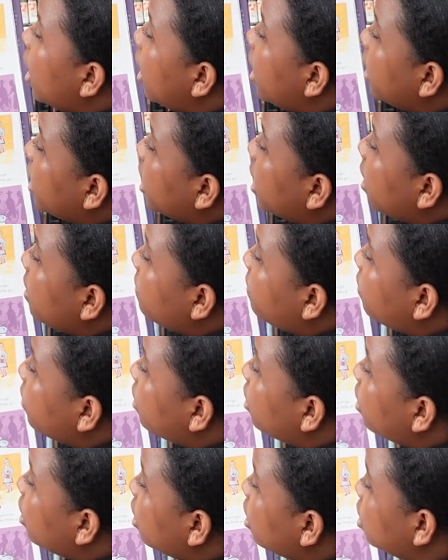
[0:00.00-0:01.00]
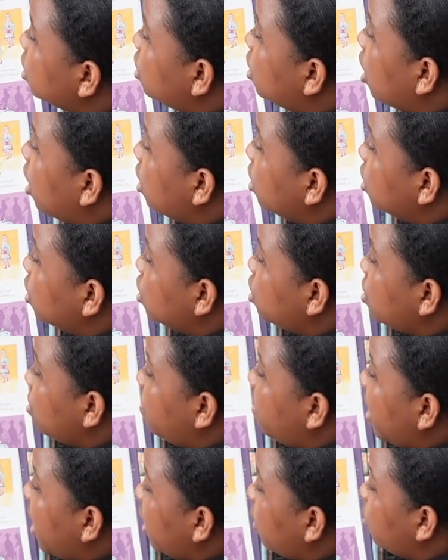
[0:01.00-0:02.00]
and gave her a dollar to
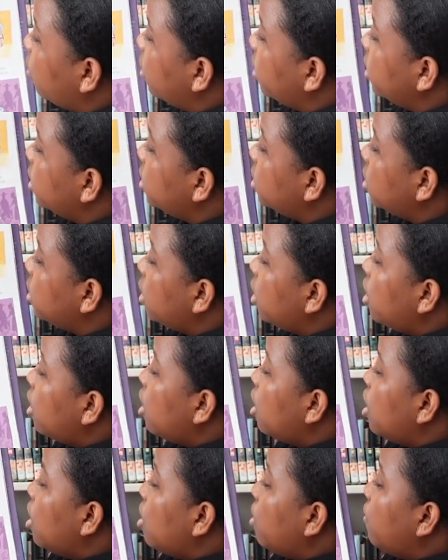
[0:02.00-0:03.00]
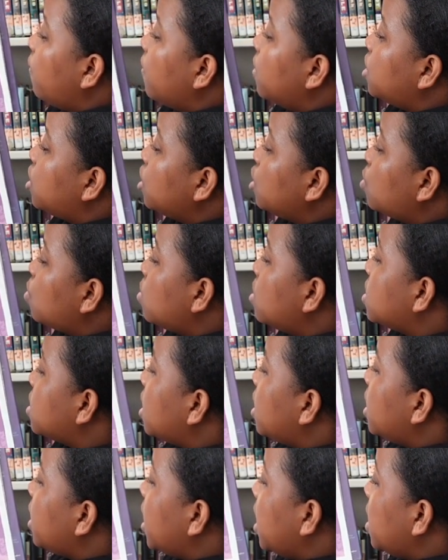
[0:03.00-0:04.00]
buy one. Richard was
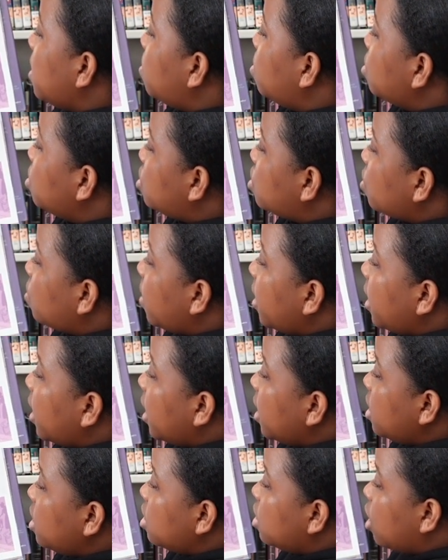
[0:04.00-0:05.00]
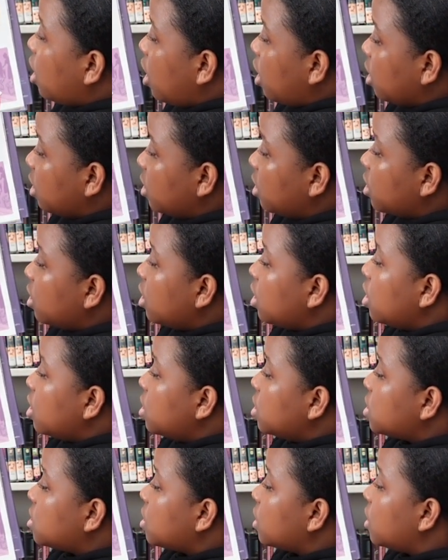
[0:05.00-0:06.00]
unable to wait any longer,
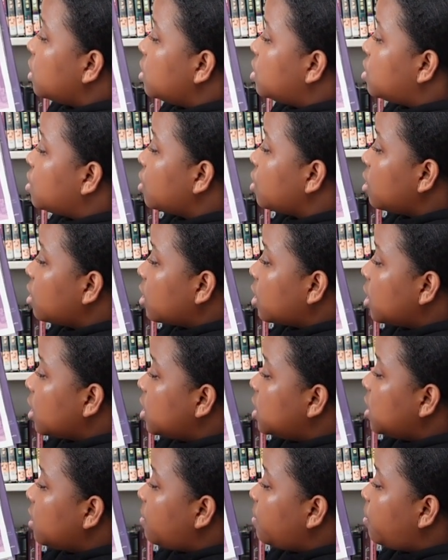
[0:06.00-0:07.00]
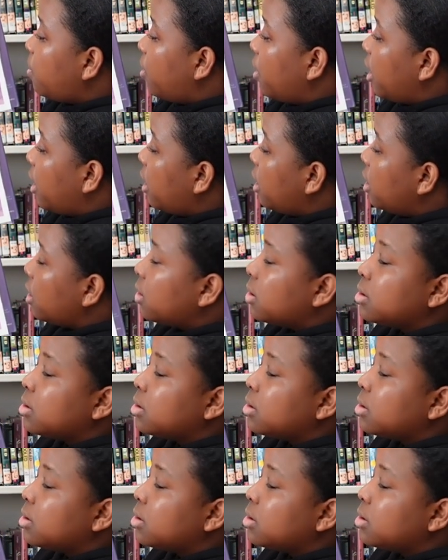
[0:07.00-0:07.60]
so he took a deep breath.